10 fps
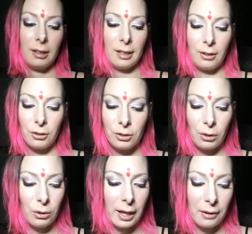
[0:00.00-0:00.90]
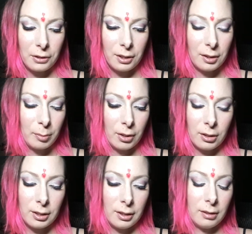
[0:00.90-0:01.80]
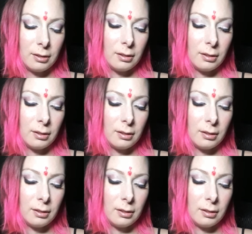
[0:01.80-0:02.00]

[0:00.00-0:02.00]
and her soul out to this person.